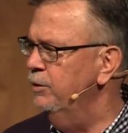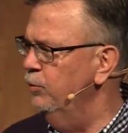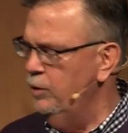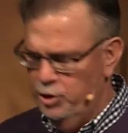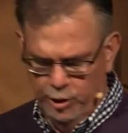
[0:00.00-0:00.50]

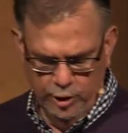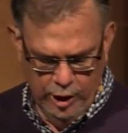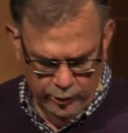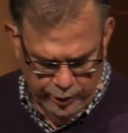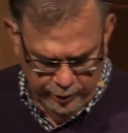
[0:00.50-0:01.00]
What's your
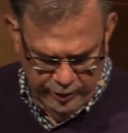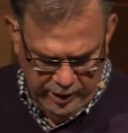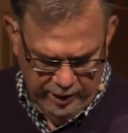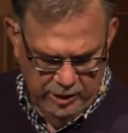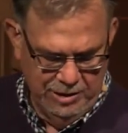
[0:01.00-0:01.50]
go-to
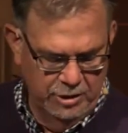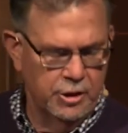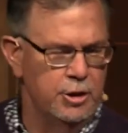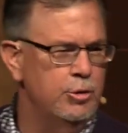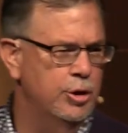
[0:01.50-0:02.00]
thing?
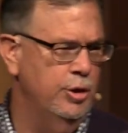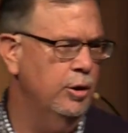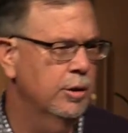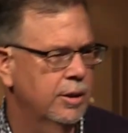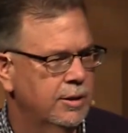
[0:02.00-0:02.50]
Do you
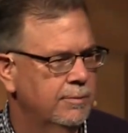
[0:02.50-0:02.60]
sulk?